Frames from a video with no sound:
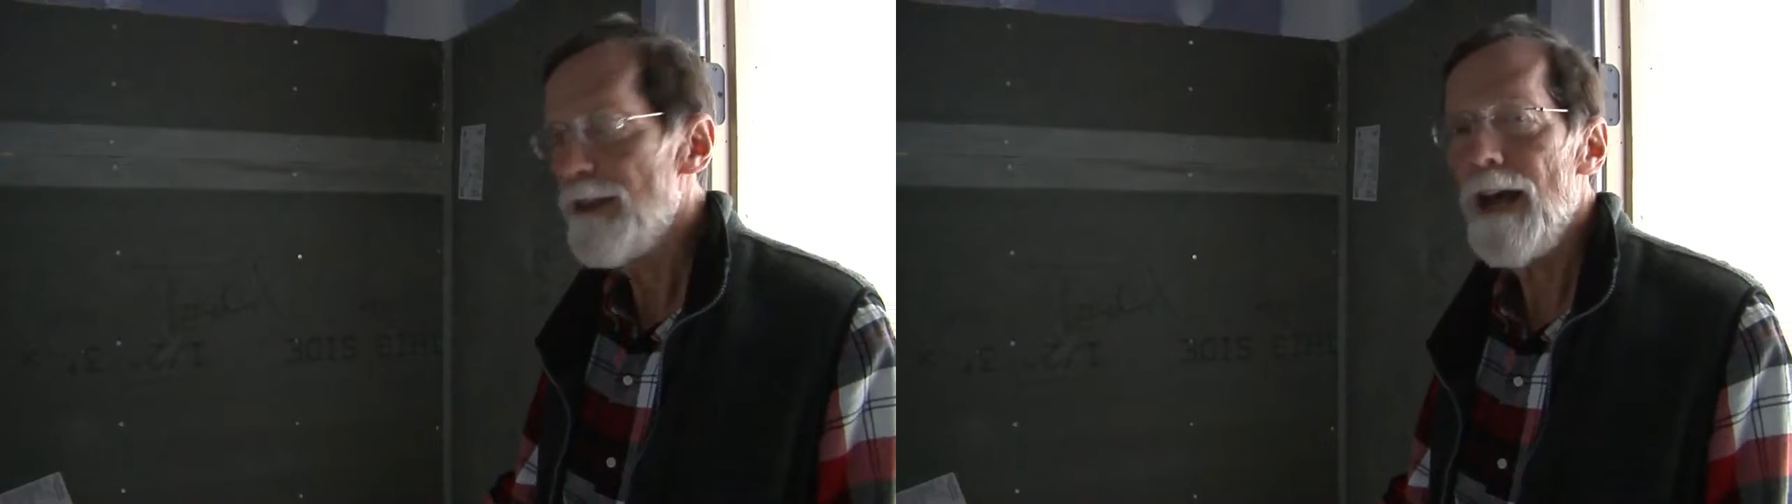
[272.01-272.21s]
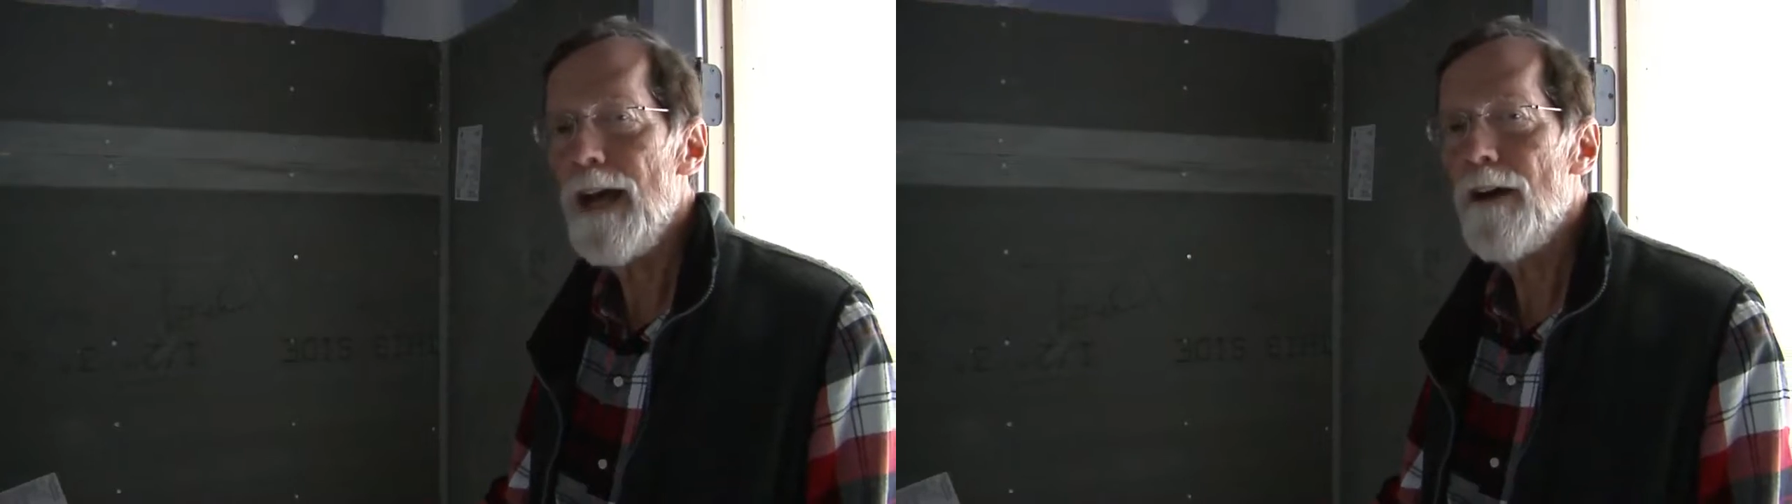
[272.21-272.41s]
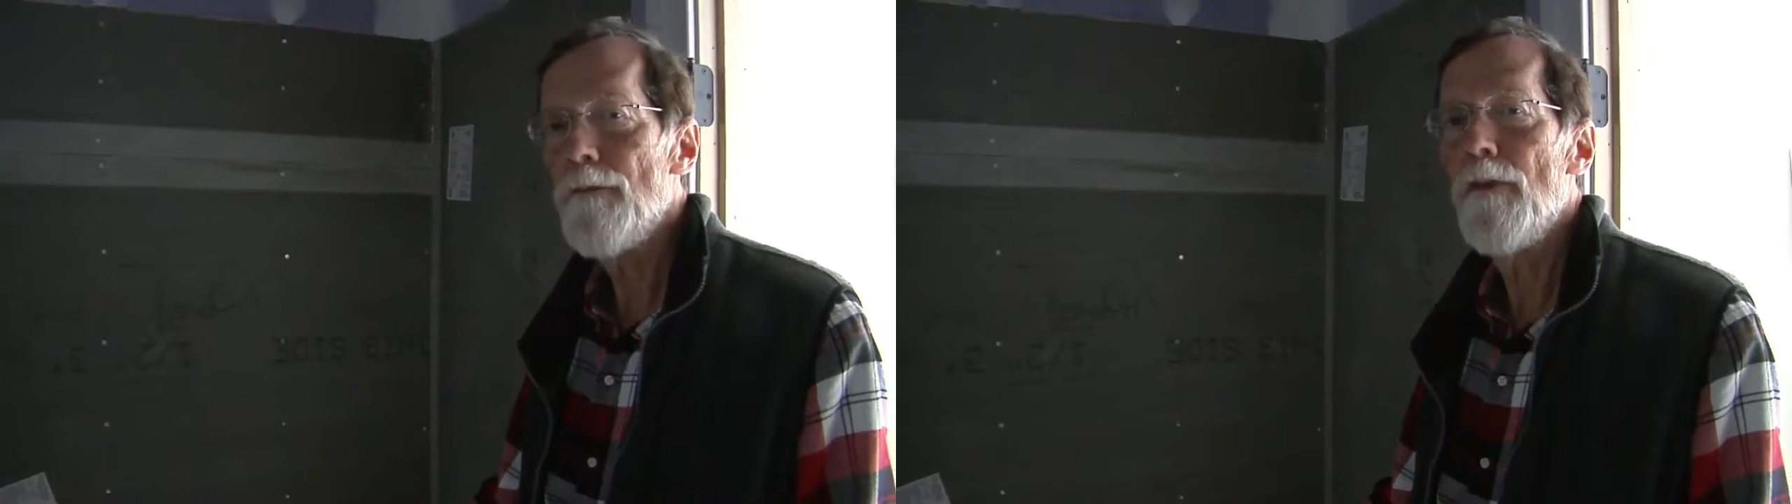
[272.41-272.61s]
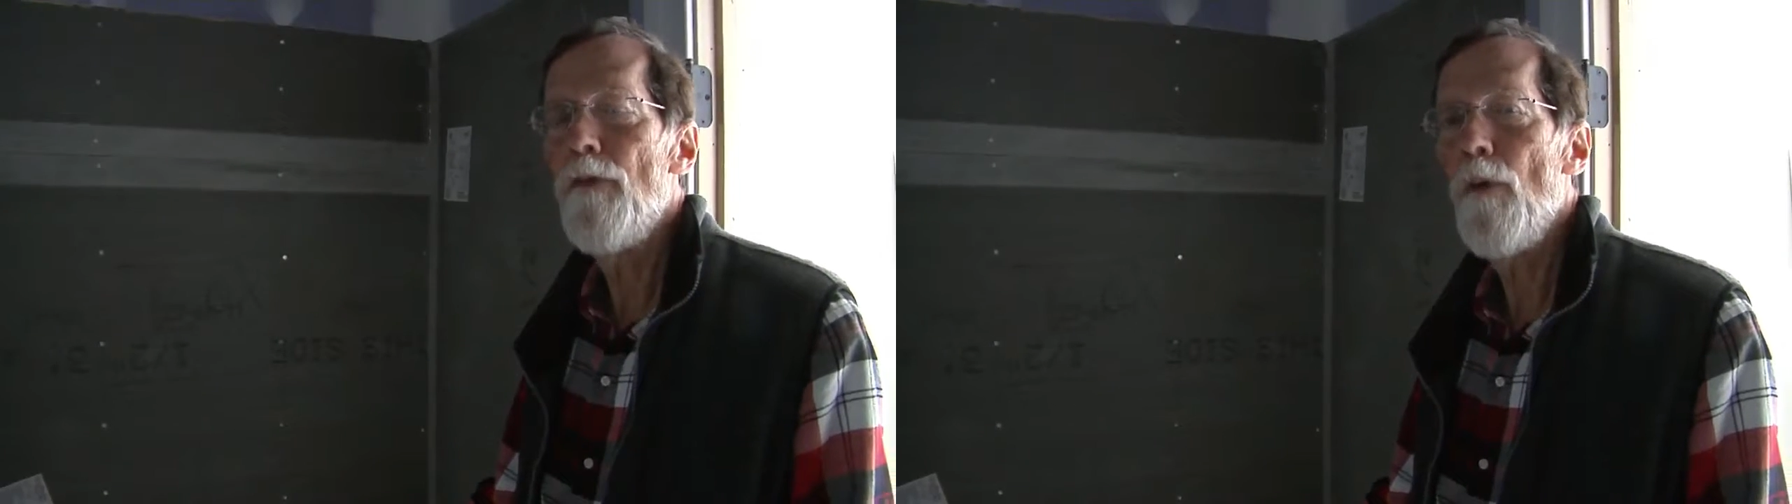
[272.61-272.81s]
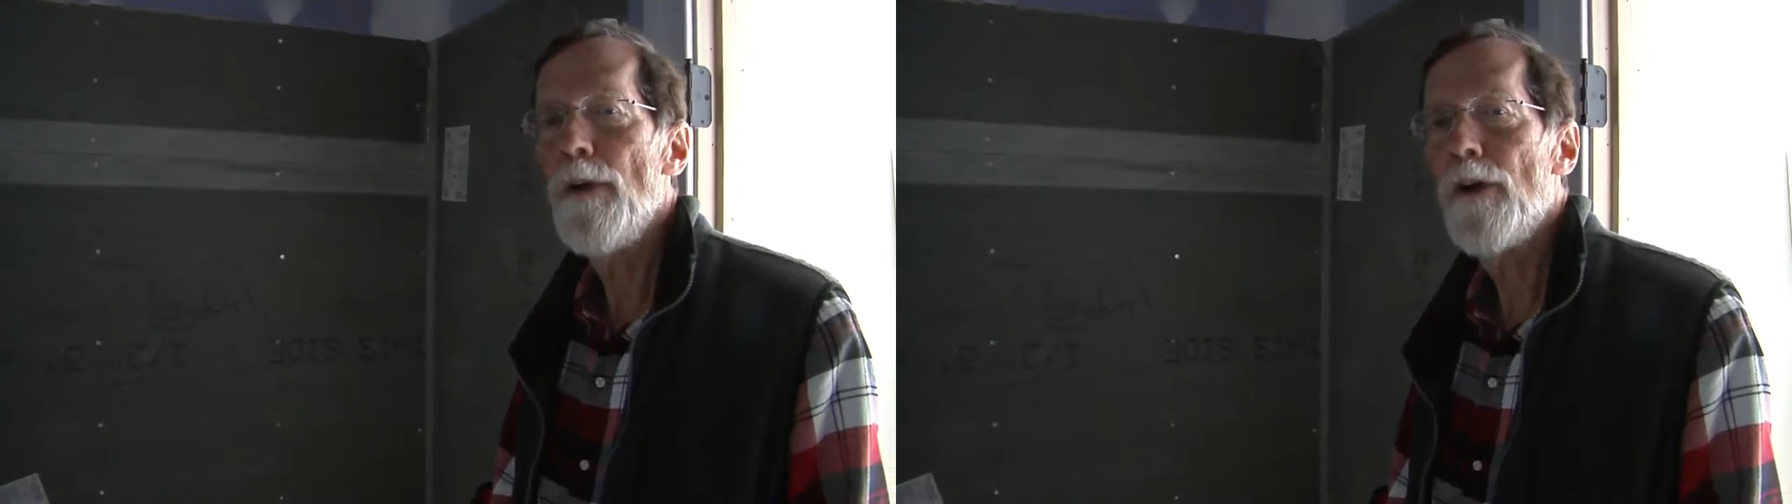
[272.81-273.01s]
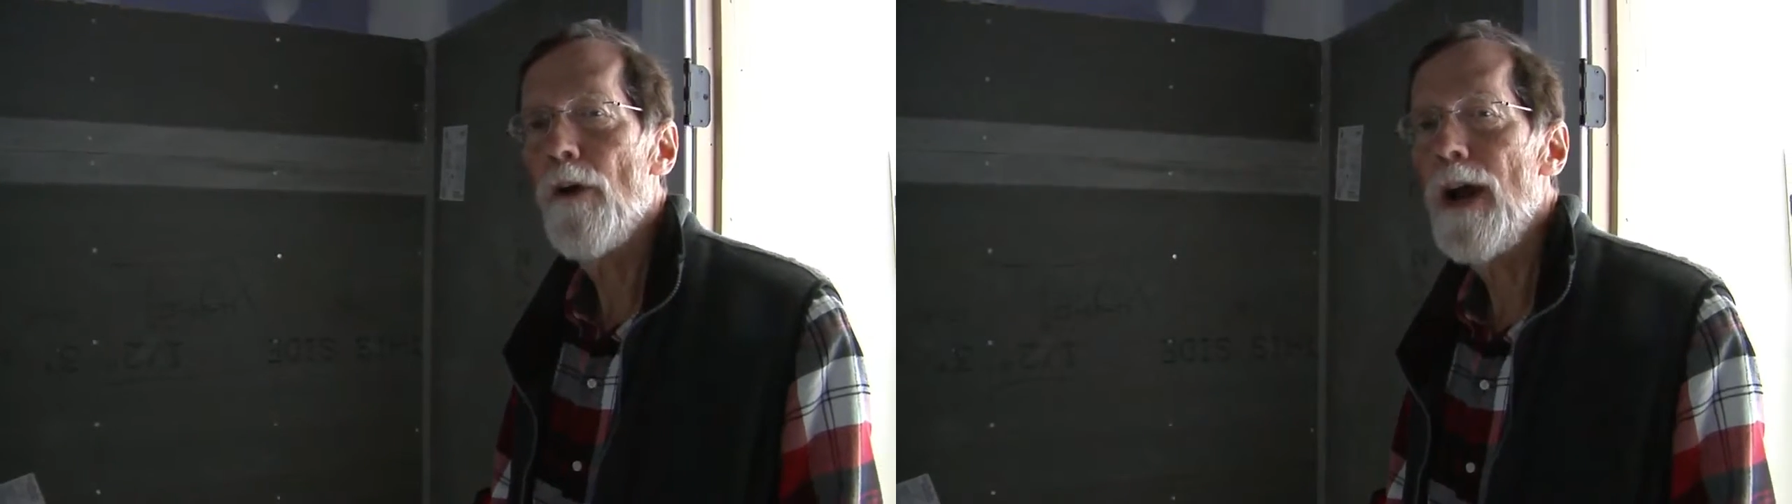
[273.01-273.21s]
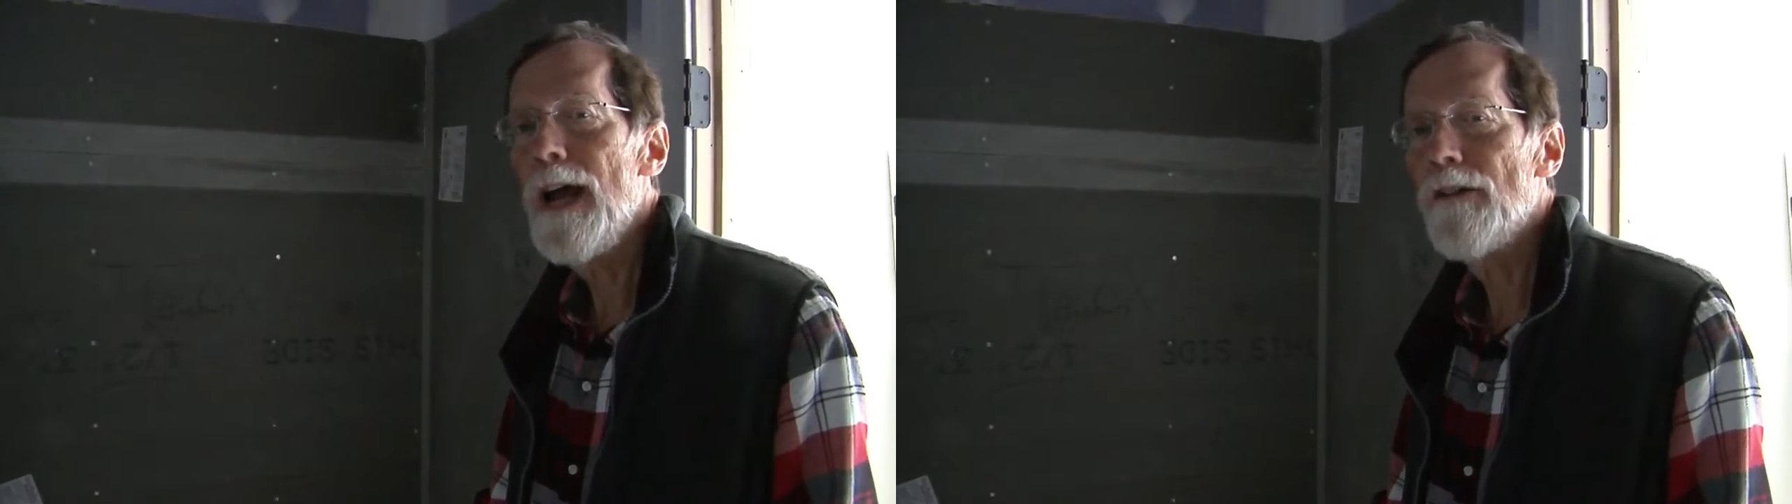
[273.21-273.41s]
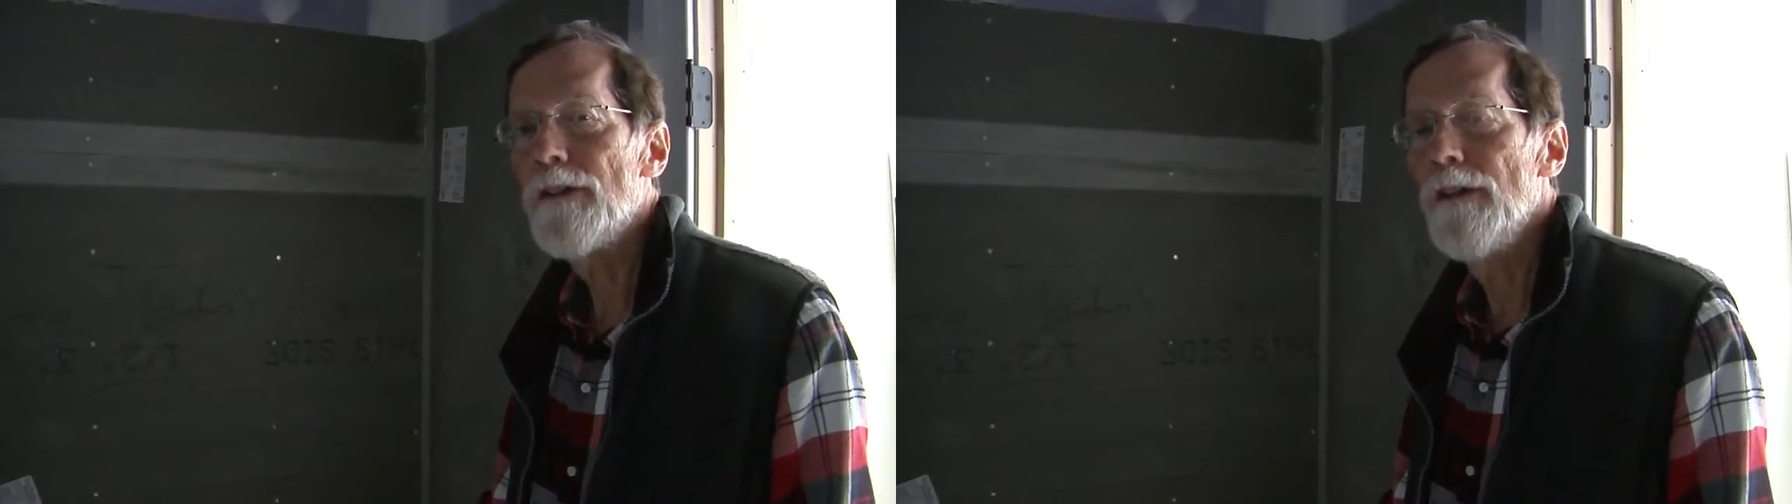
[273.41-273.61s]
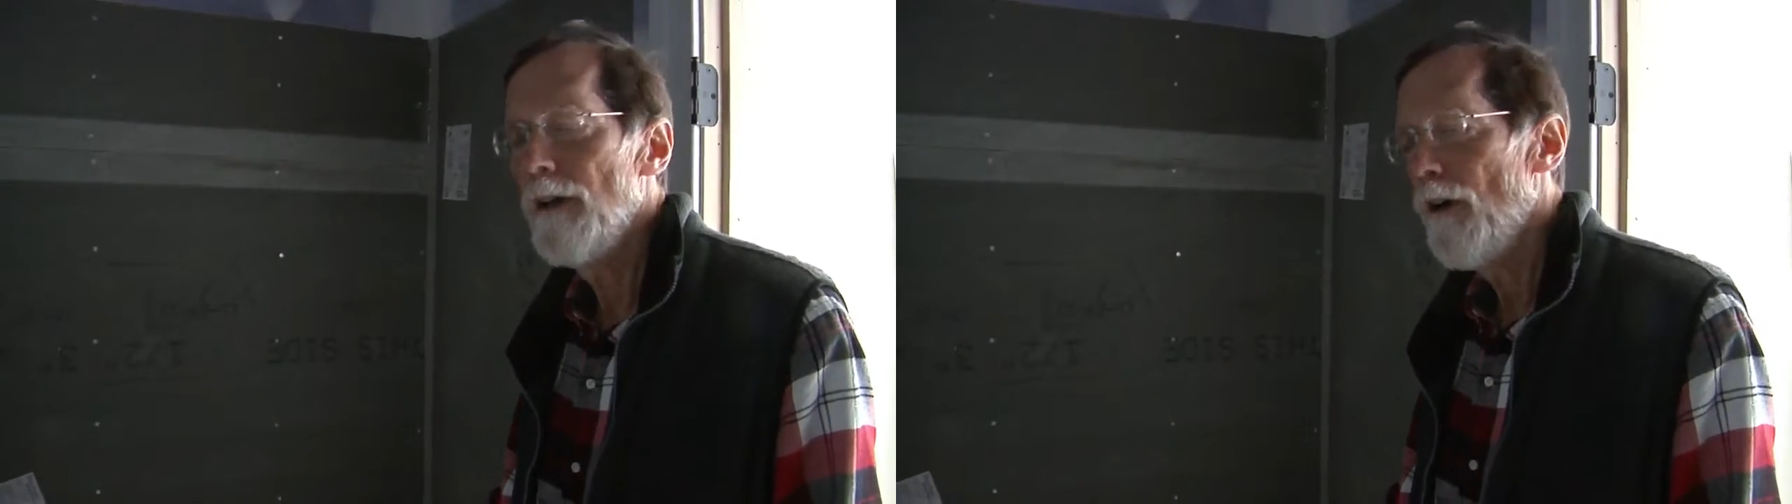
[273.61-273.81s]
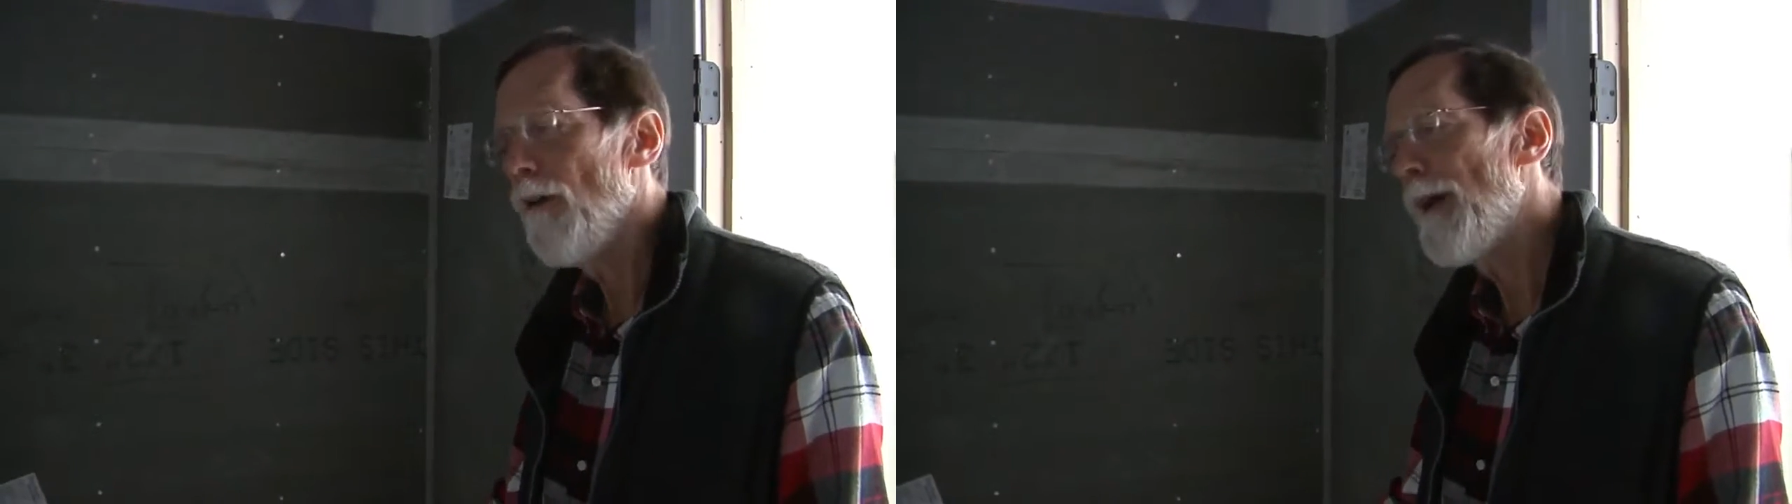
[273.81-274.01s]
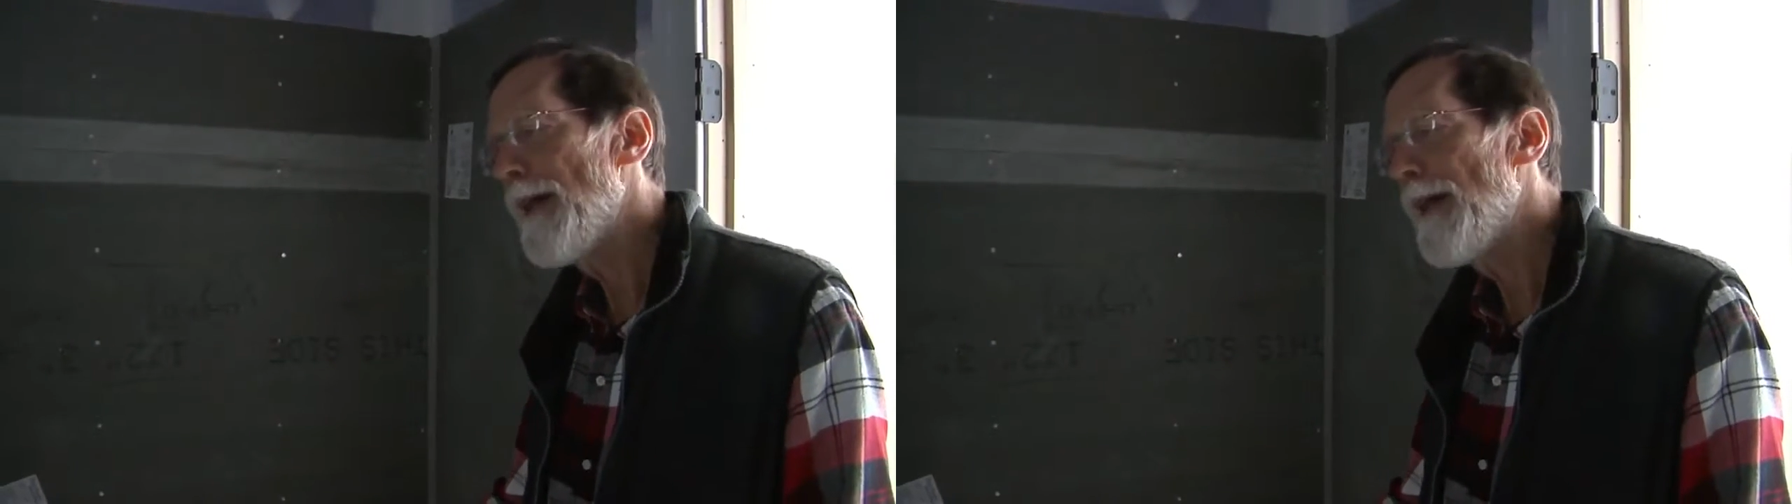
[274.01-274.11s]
tile before we grout, or